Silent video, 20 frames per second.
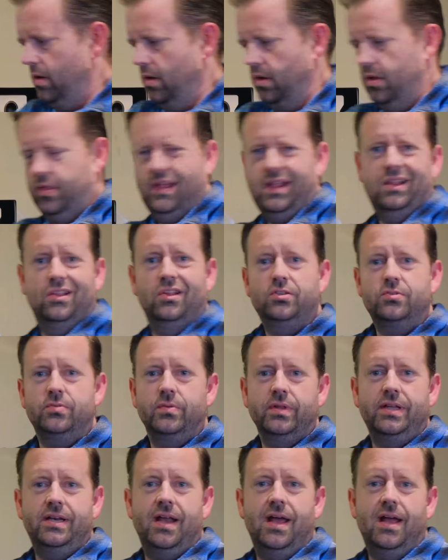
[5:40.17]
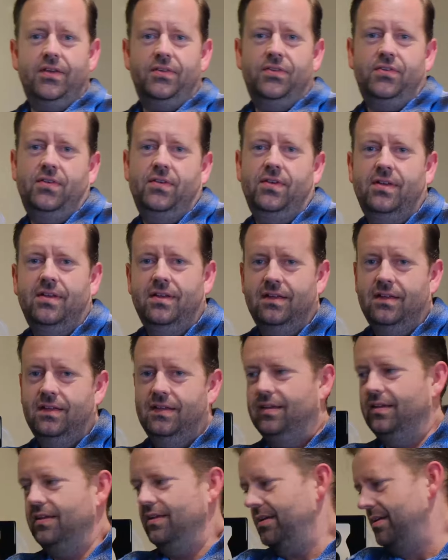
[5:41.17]
that it looks really nice.
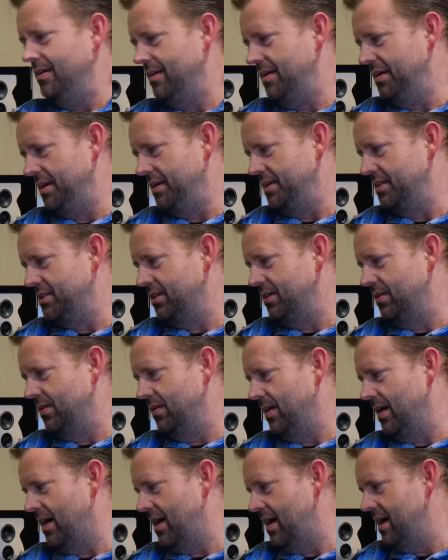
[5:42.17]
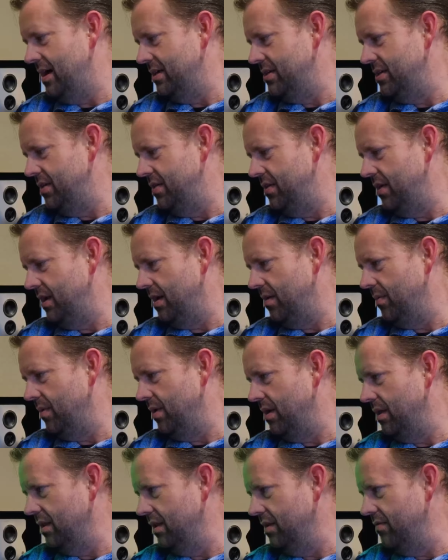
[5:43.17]
So I actually think I'm
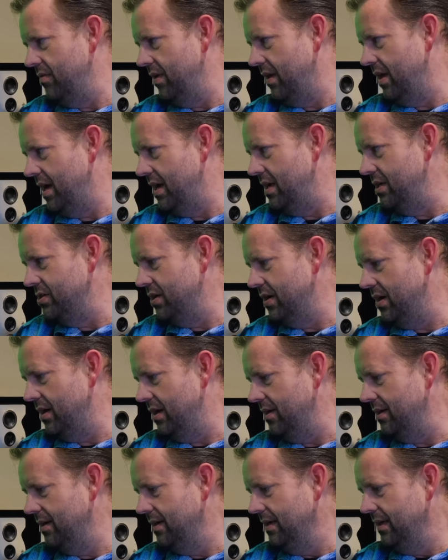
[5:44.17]
going to leave the cage on.